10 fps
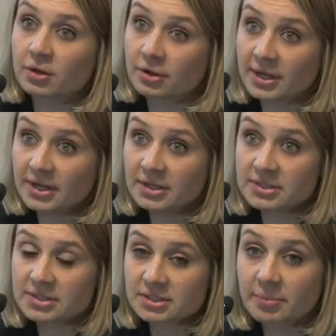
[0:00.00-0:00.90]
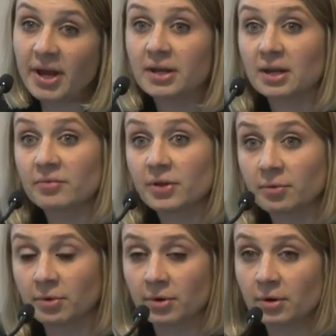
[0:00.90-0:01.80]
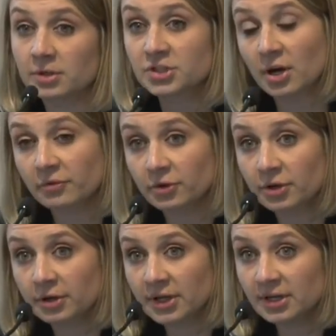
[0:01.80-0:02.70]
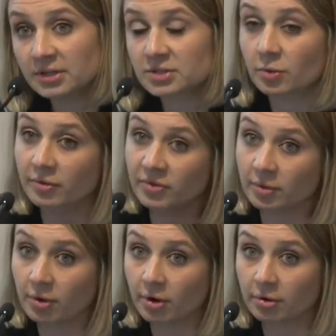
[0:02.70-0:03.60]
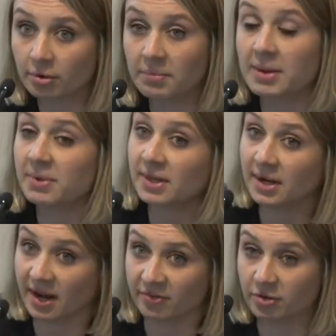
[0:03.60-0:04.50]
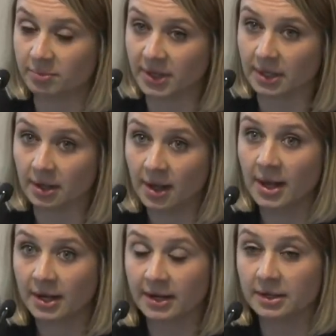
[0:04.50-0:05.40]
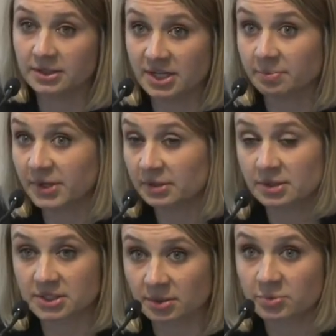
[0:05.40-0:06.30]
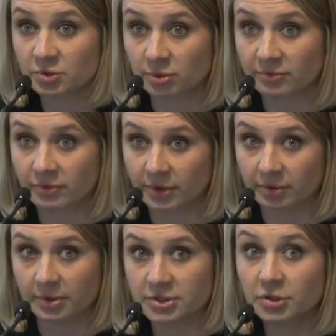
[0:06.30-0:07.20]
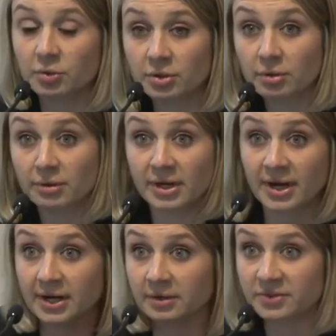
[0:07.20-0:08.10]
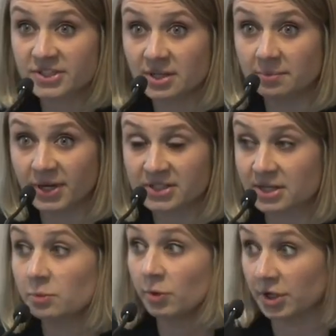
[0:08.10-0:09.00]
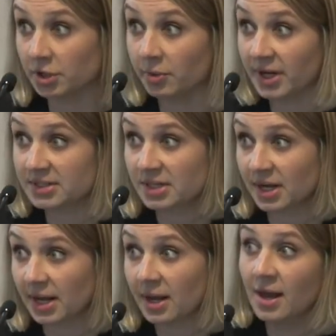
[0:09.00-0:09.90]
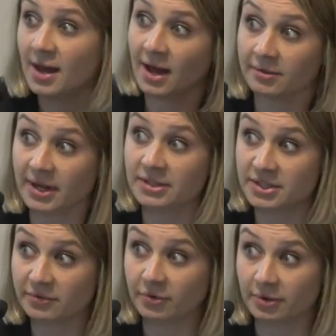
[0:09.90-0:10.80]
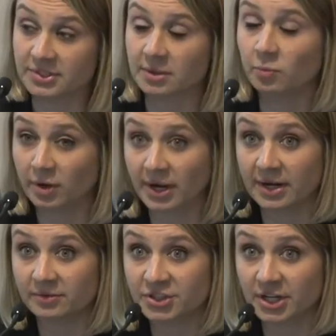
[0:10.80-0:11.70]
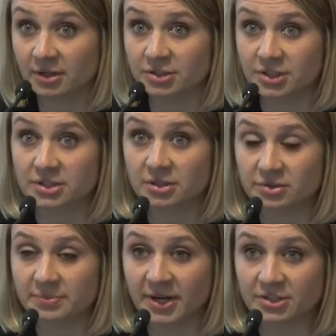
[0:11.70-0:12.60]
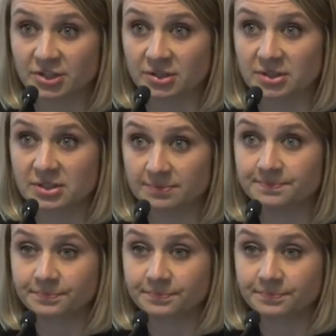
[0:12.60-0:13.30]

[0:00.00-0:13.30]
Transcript: cookies, depending if they were softer cookies or if they were harder, maybe they'd have to be kind of dipped into some sort of liquid. So you can already kind of see, based on what you ate today, how that differs and what kind of challenges those patients